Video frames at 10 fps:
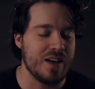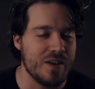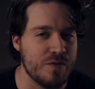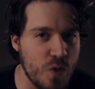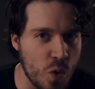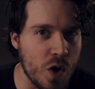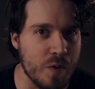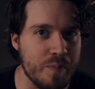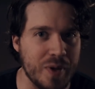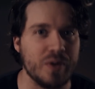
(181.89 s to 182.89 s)
for
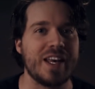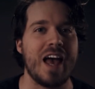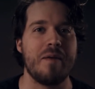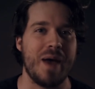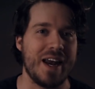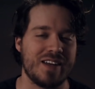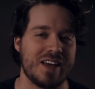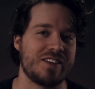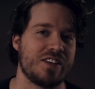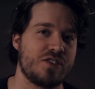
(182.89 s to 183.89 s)
building a beta
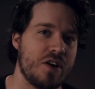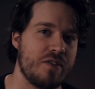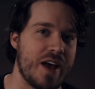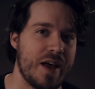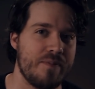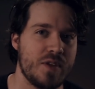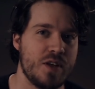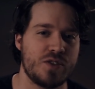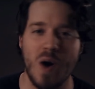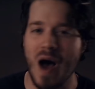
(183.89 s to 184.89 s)
testing survey.
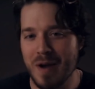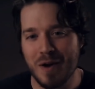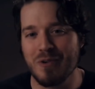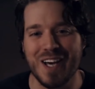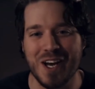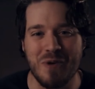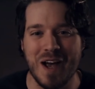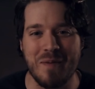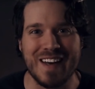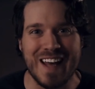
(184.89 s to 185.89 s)
So I'm not really gonna
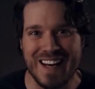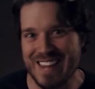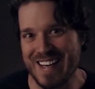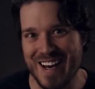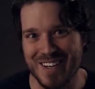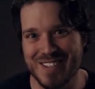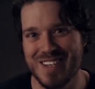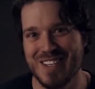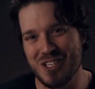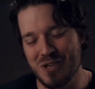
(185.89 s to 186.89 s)
recommend anything else.
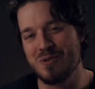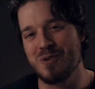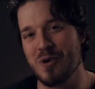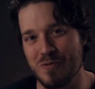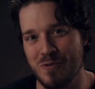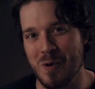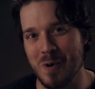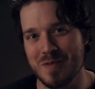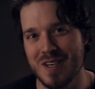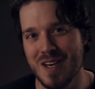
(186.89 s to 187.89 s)
Just use Google
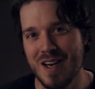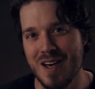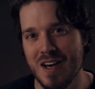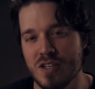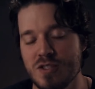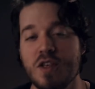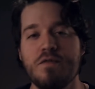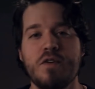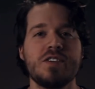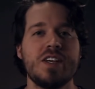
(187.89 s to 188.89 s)
Forms. So the
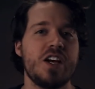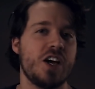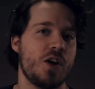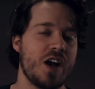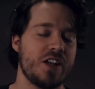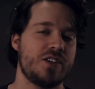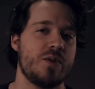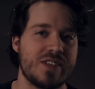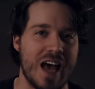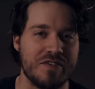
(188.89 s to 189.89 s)
first thing you're gonna wanna do
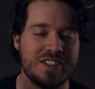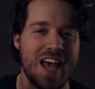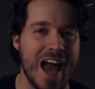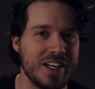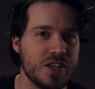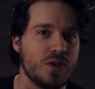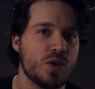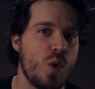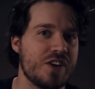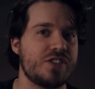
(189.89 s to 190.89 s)
is have technical
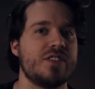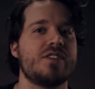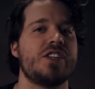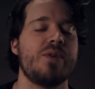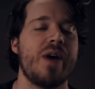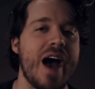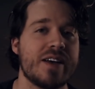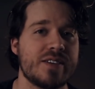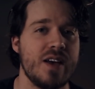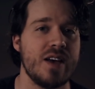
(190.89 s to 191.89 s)
questions that you ask,